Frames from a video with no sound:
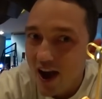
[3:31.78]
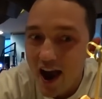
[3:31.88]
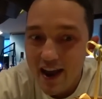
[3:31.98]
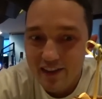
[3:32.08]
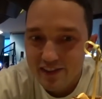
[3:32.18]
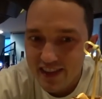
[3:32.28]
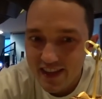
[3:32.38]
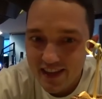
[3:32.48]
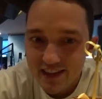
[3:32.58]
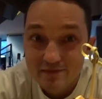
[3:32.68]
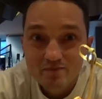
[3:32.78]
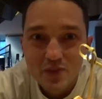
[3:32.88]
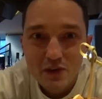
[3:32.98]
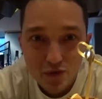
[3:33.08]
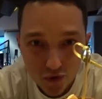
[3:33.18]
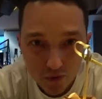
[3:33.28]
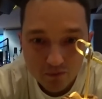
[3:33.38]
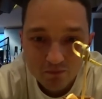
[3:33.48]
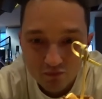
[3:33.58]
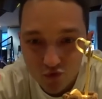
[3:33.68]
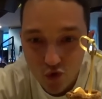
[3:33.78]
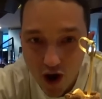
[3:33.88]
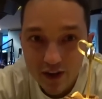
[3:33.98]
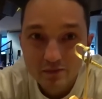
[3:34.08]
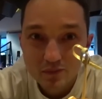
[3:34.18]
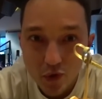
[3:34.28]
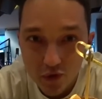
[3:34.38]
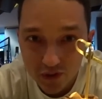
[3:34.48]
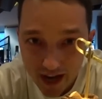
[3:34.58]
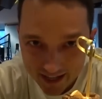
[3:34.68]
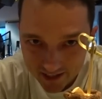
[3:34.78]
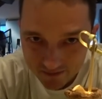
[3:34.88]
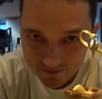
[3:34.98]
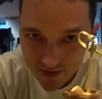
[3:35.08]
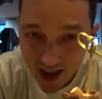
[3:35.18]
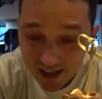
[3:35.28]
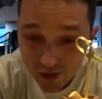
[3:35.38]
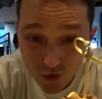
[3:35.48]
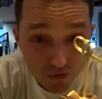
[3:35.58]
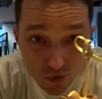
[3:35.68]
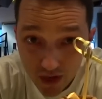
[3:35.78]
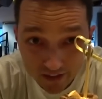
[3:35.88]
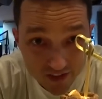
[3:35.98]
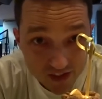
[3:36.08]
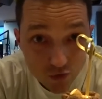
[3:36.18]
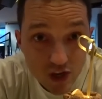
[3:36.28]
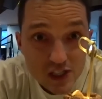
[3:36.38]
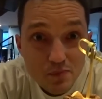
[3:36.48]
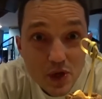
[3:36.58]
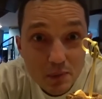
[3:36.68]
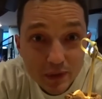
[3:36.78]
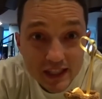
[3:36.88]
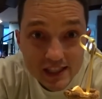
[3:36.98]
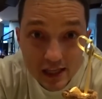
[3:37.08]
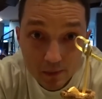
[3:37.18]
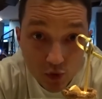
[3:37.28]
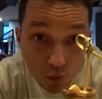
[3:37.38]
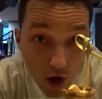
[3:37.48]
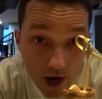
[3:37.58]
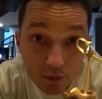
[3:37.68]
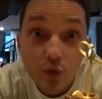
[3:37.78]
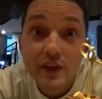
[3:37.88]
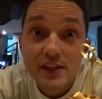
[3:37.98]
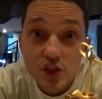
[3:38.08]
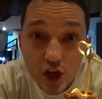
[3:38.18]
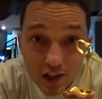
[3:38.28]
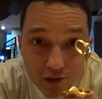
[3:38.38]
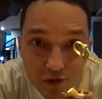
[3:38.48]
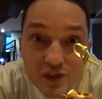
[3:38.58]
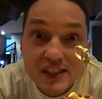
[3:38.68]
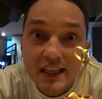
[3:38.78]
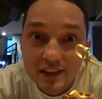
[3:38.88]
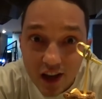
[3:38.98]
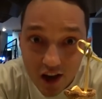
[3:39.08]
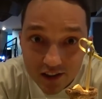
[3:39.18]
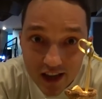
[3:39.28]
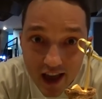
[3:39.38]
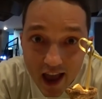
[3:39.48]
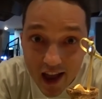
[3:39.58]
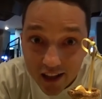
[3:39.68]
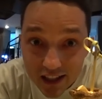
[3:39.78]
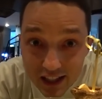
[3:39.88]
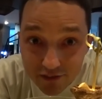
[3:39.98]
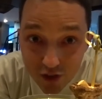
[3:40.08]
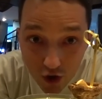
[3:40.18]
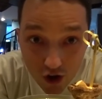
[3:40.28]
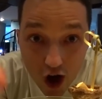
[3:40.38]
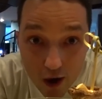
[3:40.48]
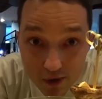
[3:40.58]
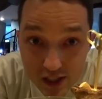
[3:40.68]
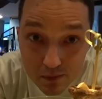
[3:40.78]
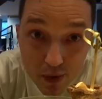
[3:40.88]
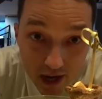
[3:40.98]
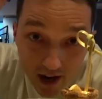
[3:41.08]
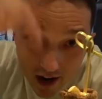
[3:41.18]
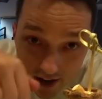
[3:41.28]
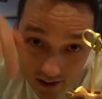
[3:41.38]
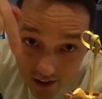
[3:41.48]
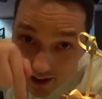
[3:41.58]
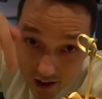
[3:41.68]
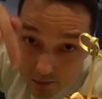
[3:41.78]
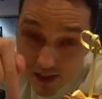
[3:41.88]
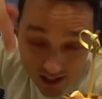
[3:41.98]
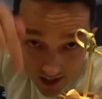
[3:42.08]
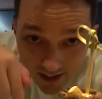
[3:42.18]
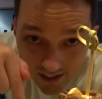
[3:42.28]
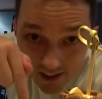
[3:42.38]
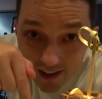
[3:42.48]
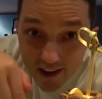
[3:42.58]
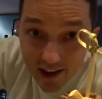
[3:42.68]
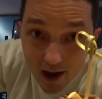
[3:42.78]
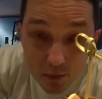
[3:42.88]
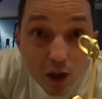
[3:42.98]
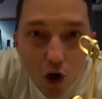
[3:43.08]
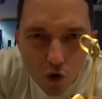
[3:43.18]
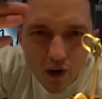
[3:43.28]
I think if you try it you will like it so if you like this recipe, please subscribe to this channel if still not. Leave your comments behind, uh, beside, yeah, below.